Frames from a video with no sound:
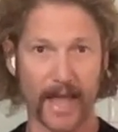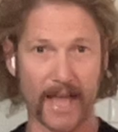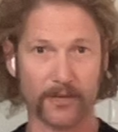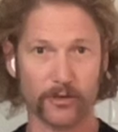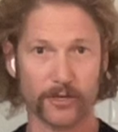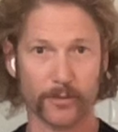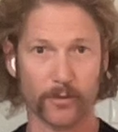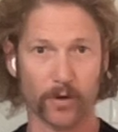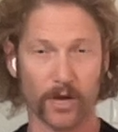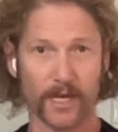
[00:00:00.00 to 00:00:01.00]
angle that
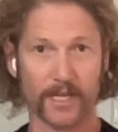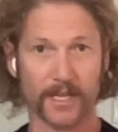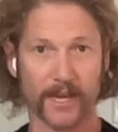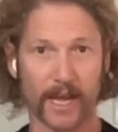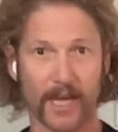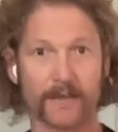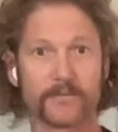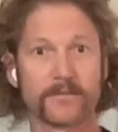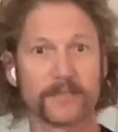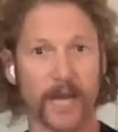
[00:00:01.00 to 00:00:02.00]
we want and not
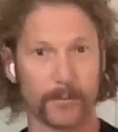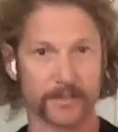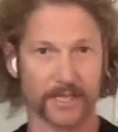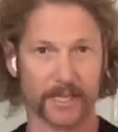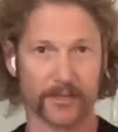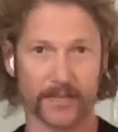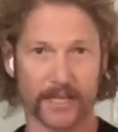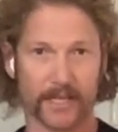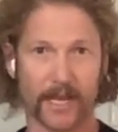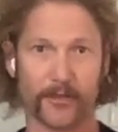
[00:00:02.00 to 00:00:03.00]
compensating or
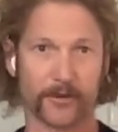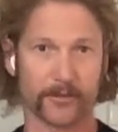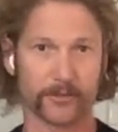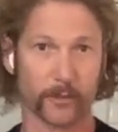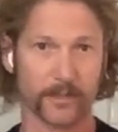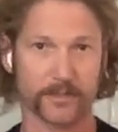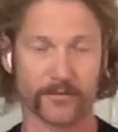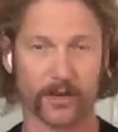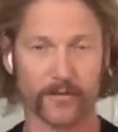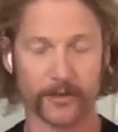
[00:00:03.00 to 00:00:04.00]
getting other joints
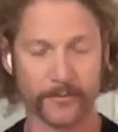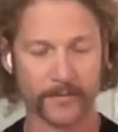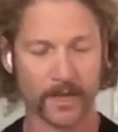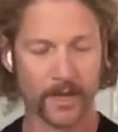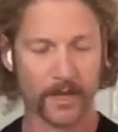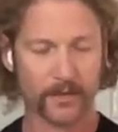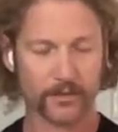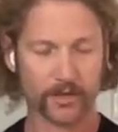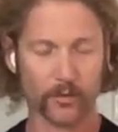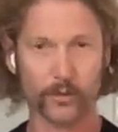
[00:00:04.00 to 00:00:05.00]
involved.
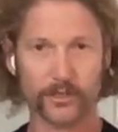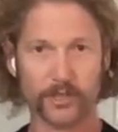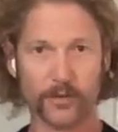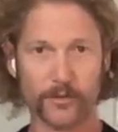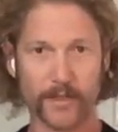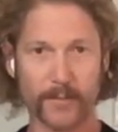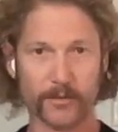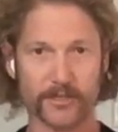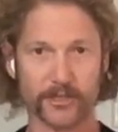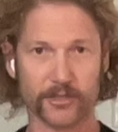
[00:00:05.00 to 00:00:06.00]
So we start
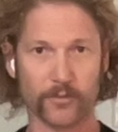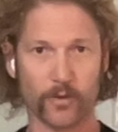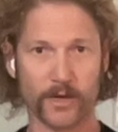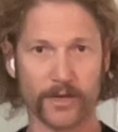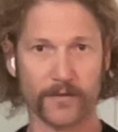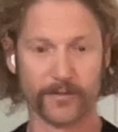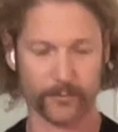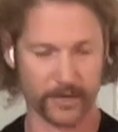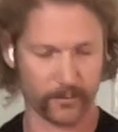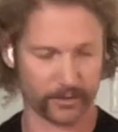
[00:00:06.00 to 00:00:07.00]
with position one of
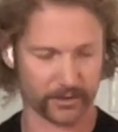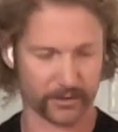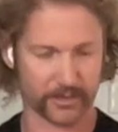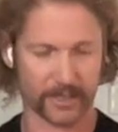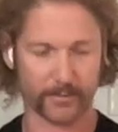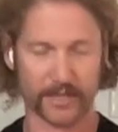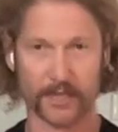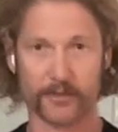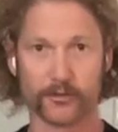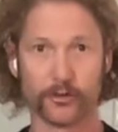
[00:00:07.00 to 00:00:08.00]
three, which is just going to
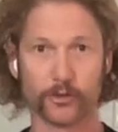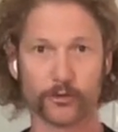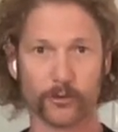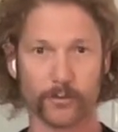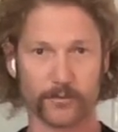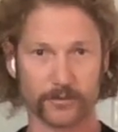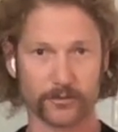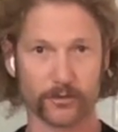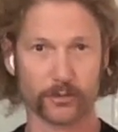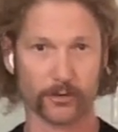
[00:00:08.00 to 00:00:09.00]
be neutral
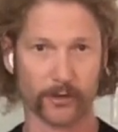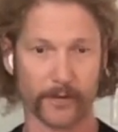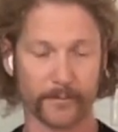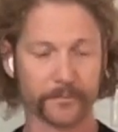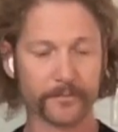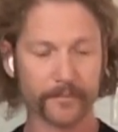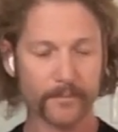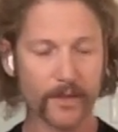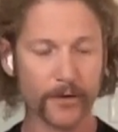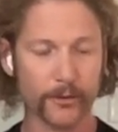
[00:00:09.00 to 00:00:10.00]
grip,
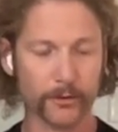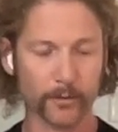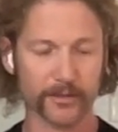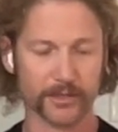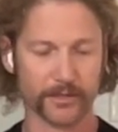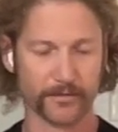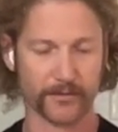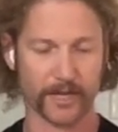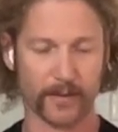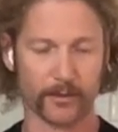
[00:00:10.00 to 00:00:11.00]
neutral position
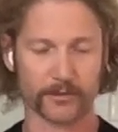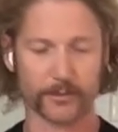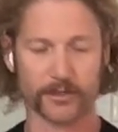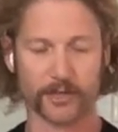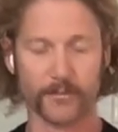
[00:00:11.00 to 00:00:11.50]
for the elbow. So we